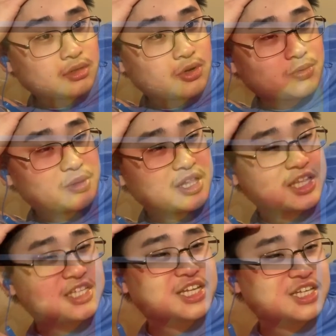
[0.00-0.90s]
Oh man,
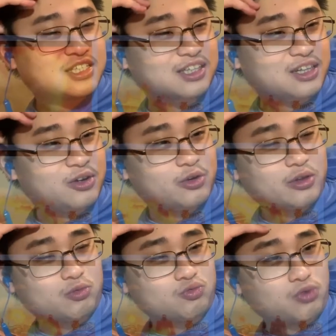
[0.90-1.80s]
this guy's literally
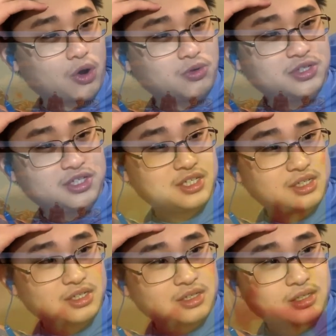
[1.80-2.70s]
roasting.